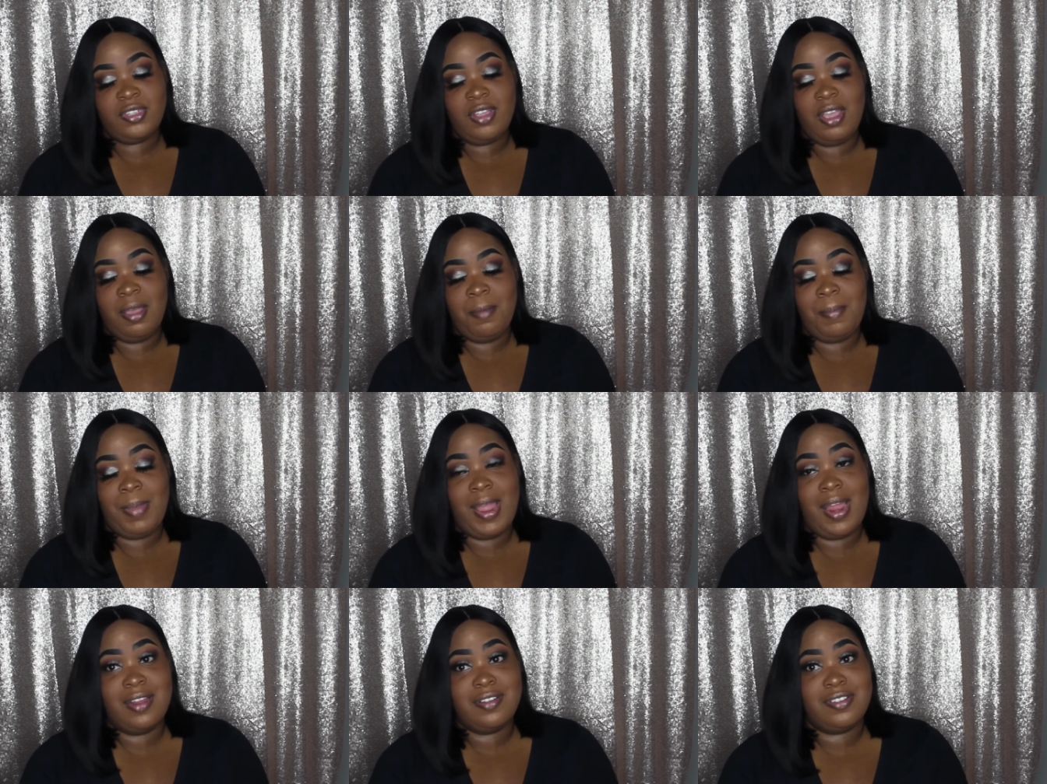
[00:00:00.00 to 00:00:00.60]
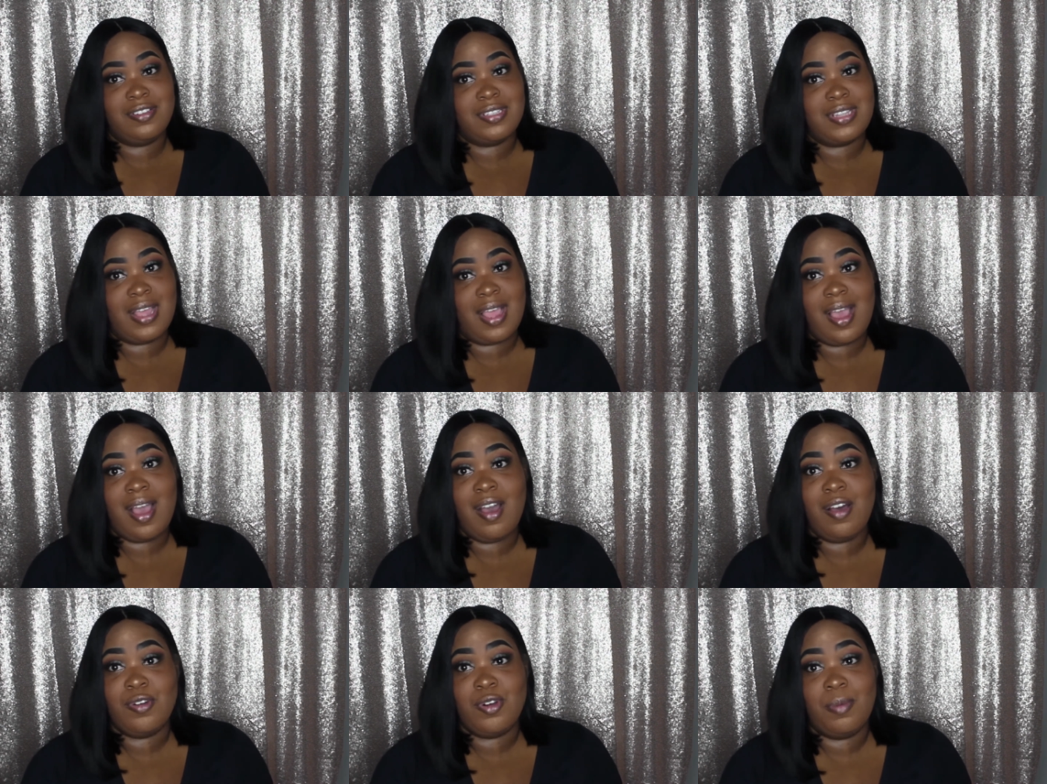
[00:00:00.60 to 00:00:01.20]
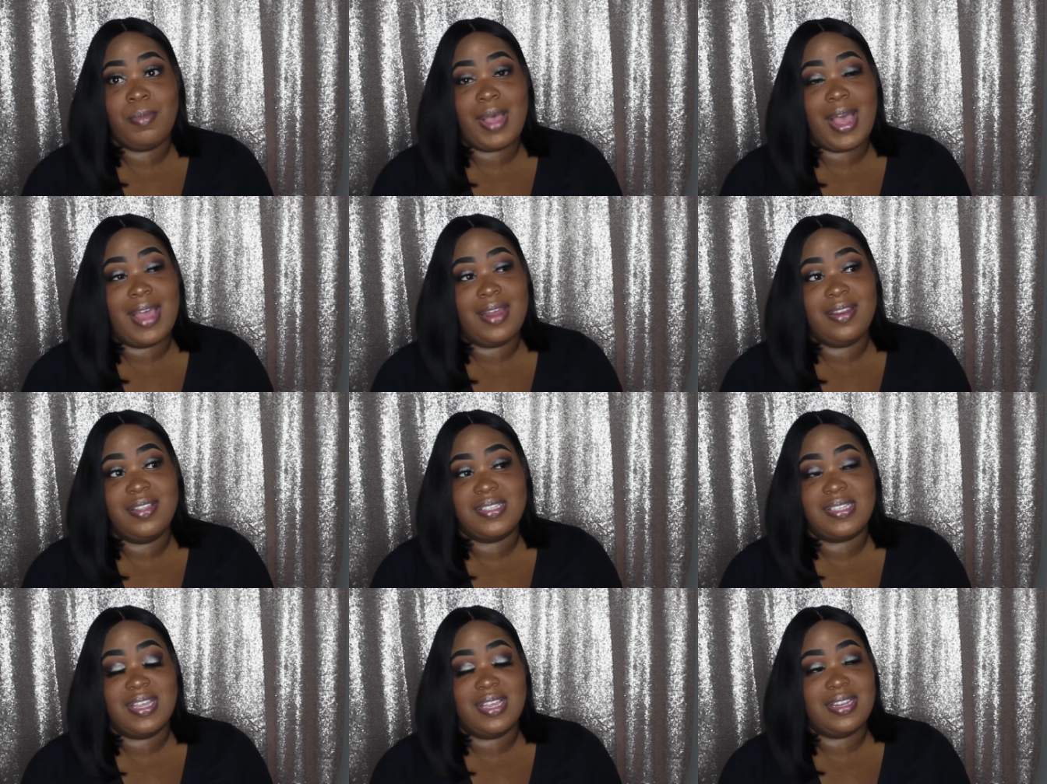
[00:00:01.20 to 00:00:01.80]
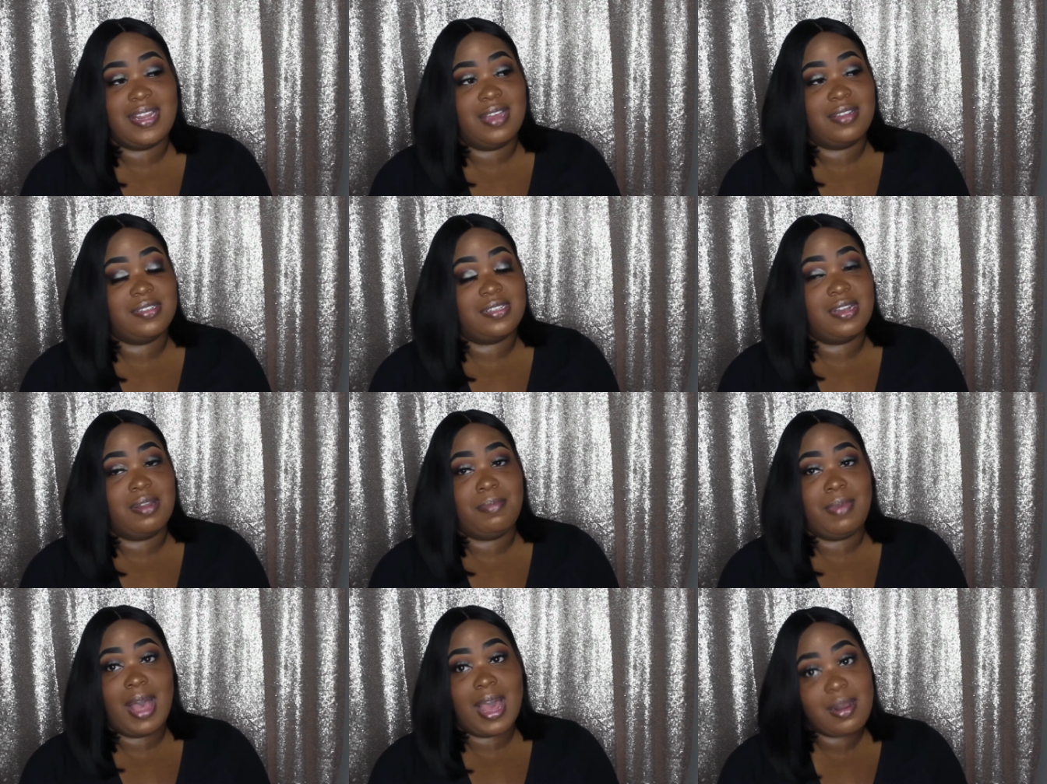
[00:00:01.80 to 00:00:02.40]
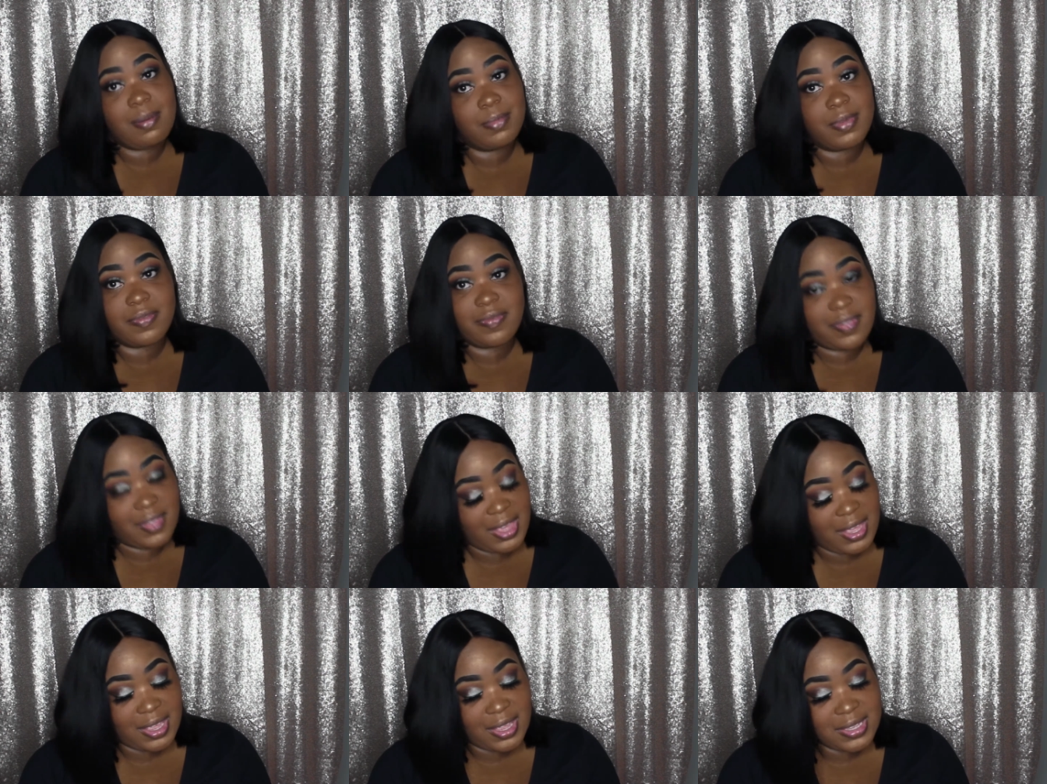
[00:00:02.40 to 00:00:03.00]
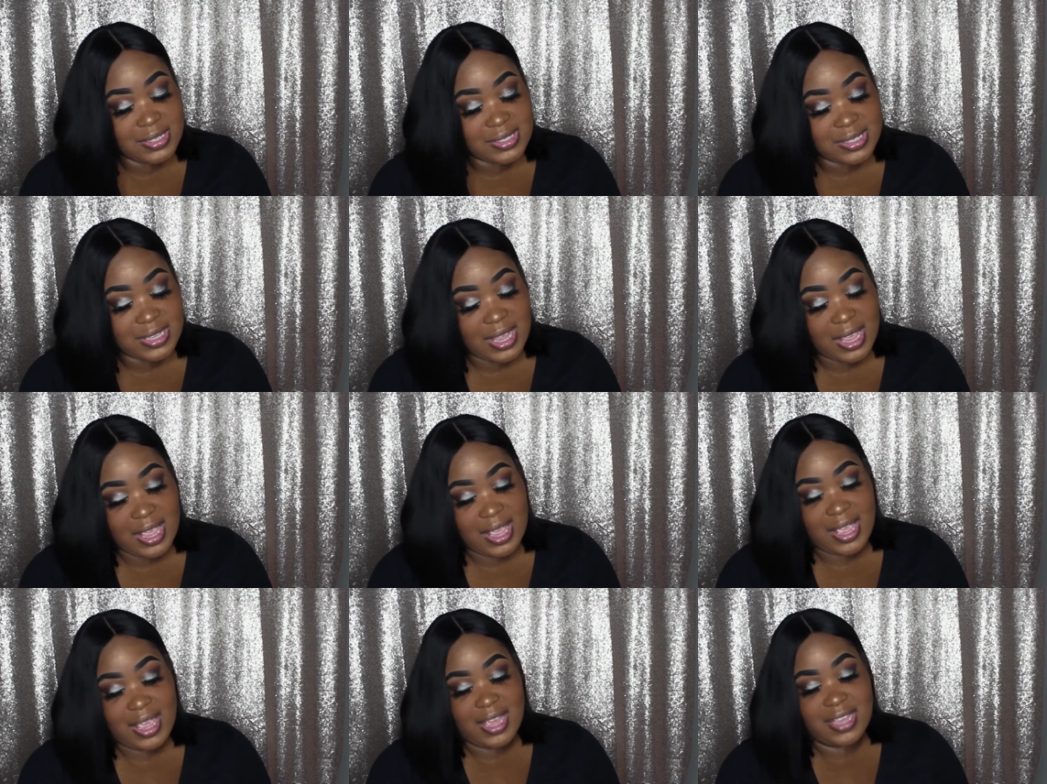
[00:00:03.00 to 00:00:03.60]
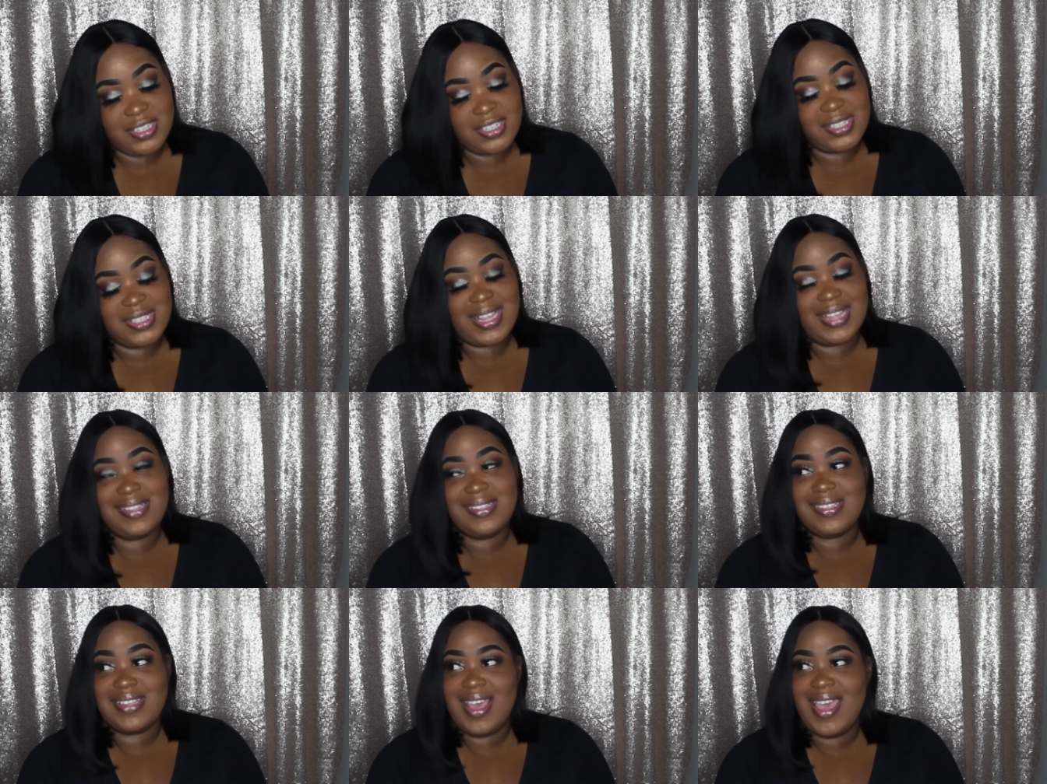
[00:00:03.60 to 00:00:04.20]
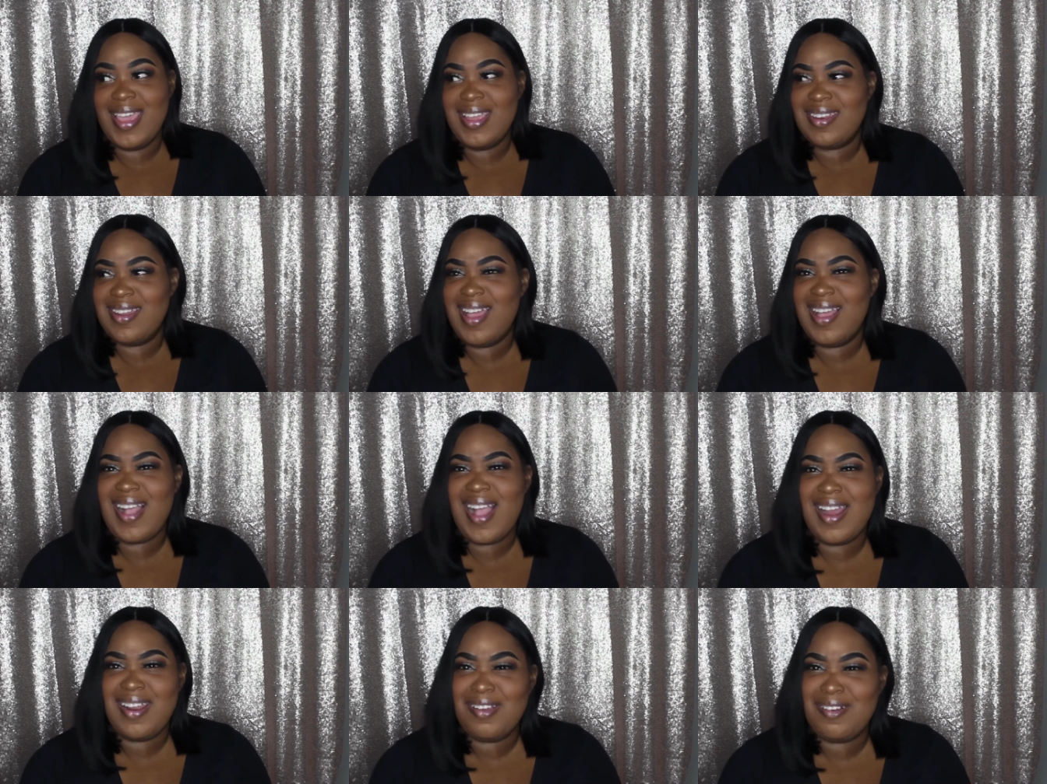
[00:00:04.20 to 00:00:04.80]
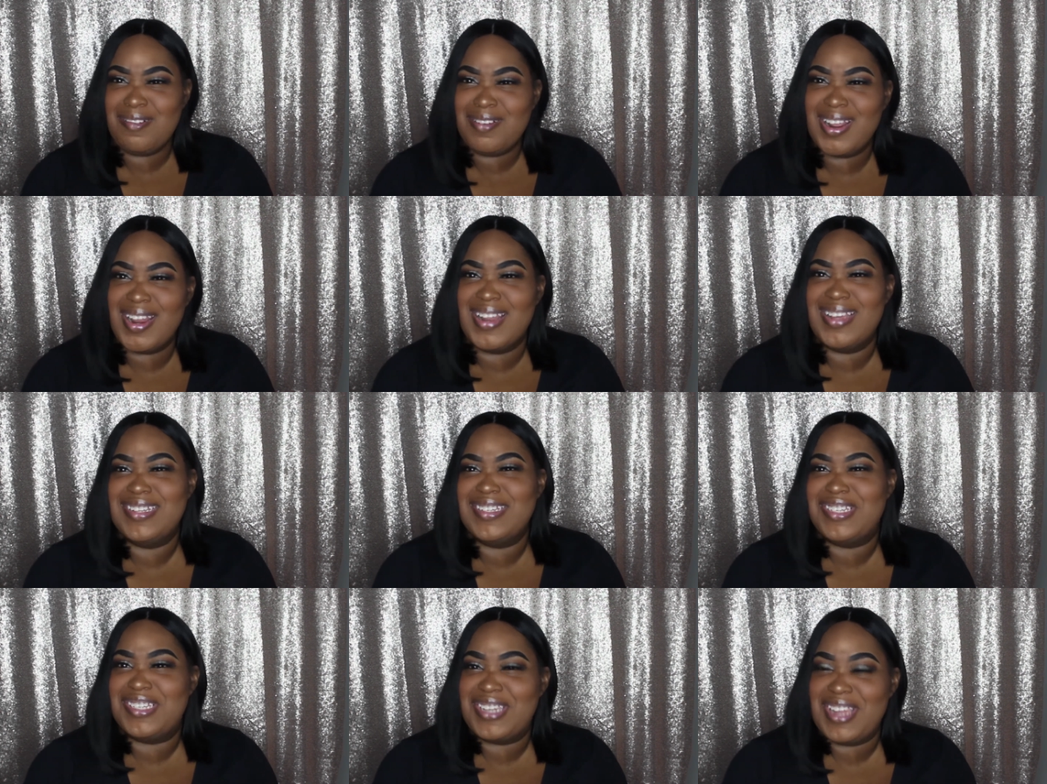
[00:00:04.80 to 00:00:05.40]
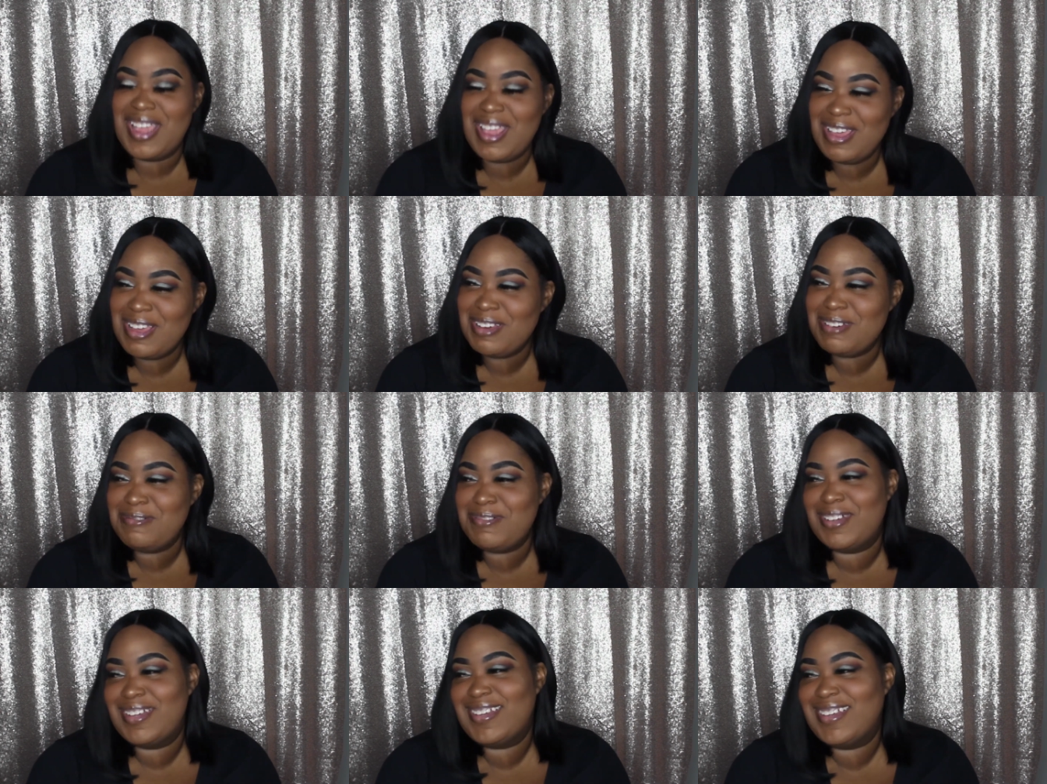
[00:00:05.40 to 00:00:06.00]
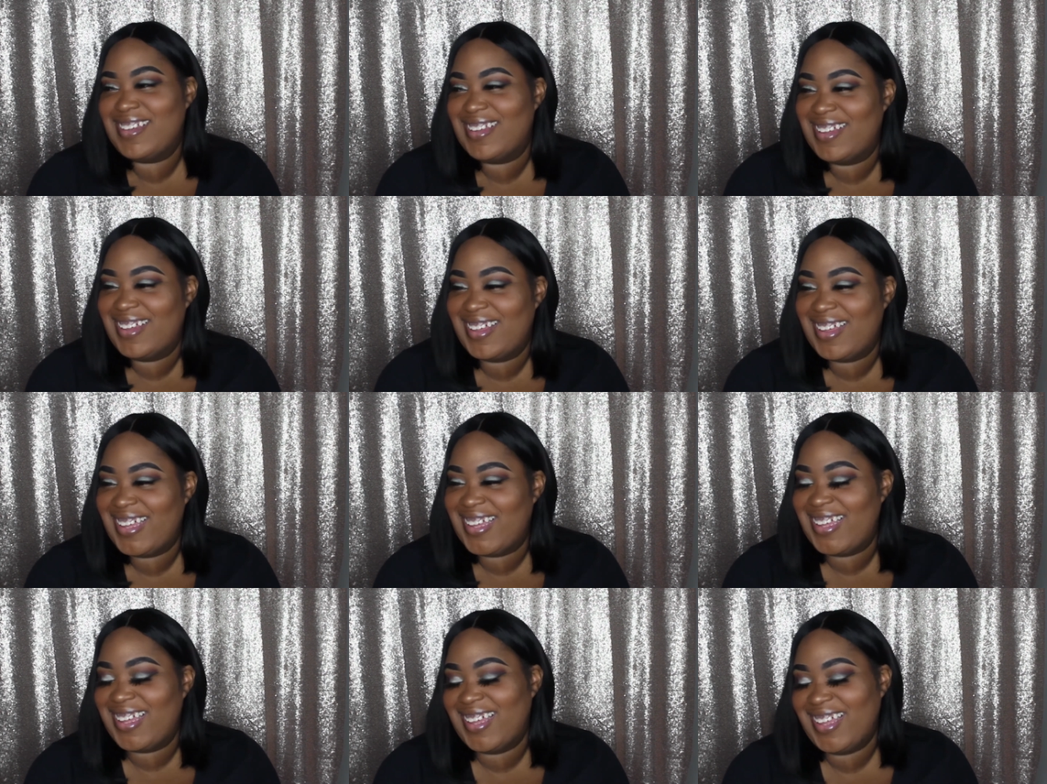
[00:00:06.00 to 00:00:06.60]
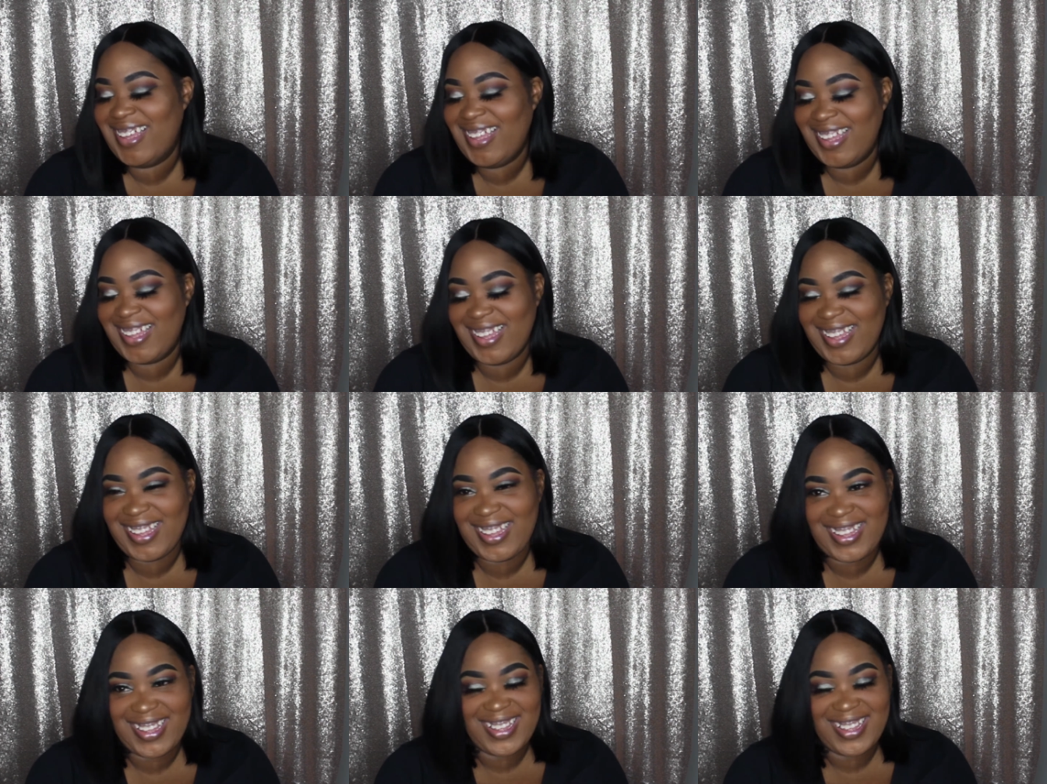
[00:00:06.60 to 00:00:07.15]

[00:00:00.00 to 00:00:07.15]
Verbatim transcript: And Paris is like, I don't know, but I need to get down to the bottom of this. And she's like, dang, I gotta go to the gym?